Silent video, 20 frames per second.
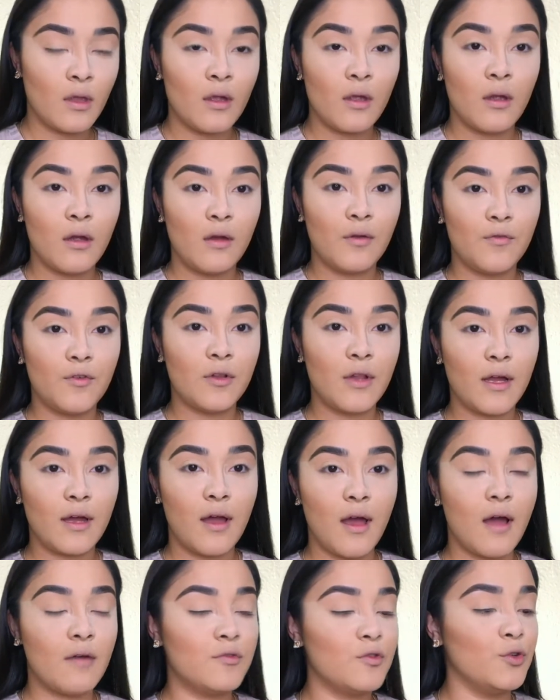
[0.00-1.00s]
I feel like
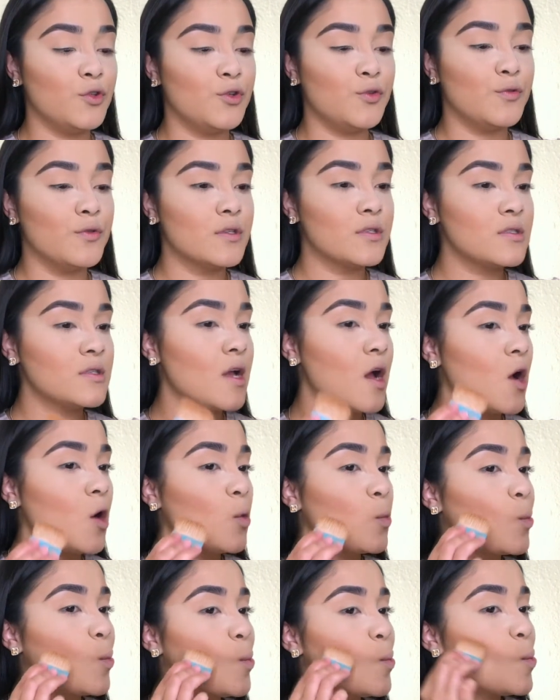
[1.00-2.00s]
I have to do this now
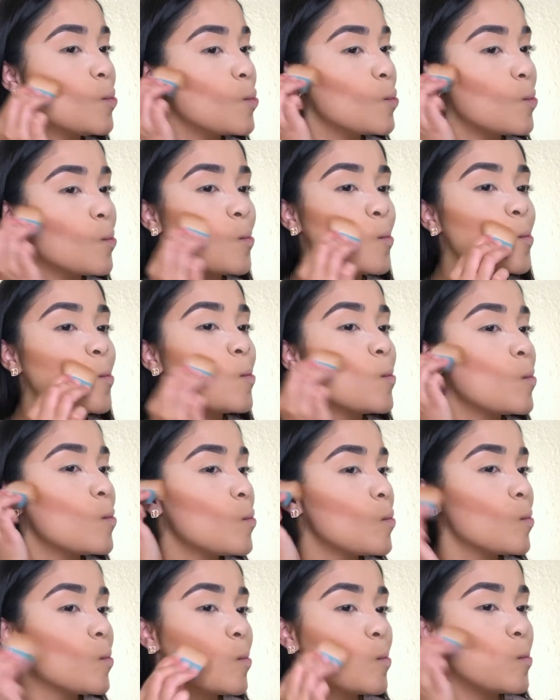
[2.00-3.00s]

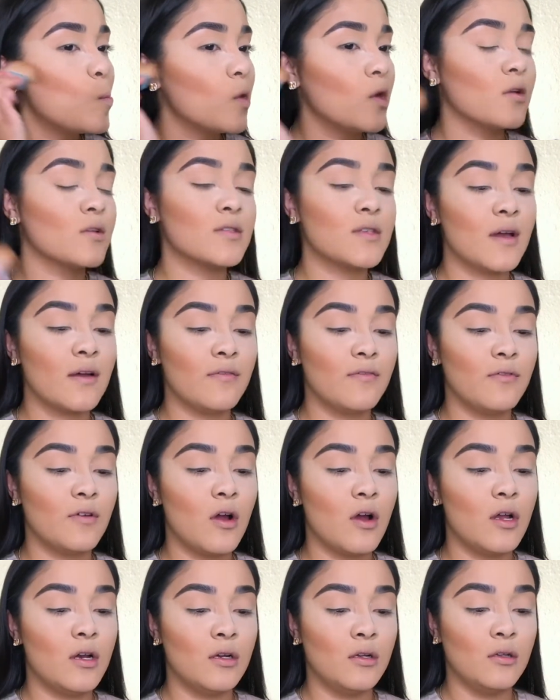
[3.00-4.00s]
because I've
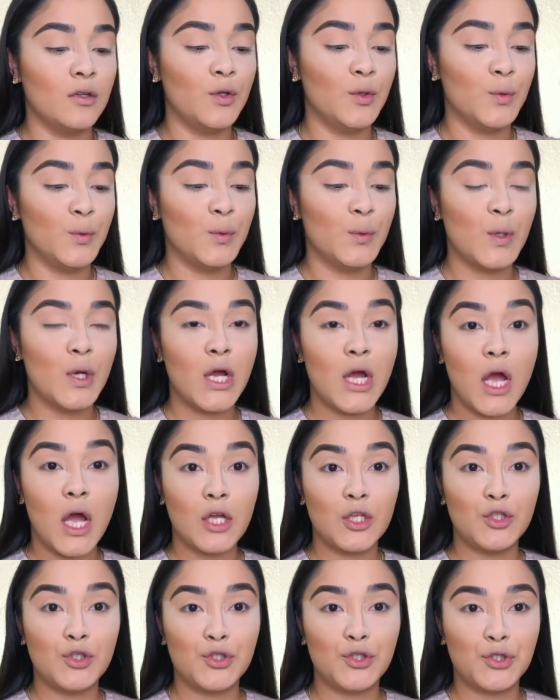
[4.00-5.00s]
gotten a little
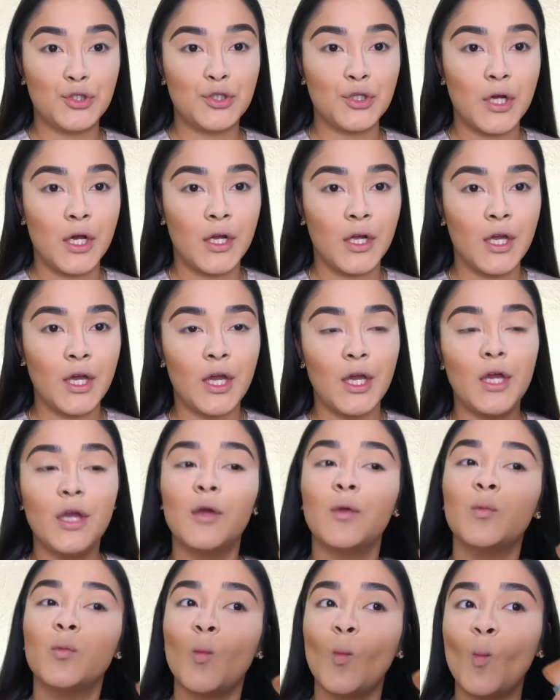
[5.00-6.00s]
chunky.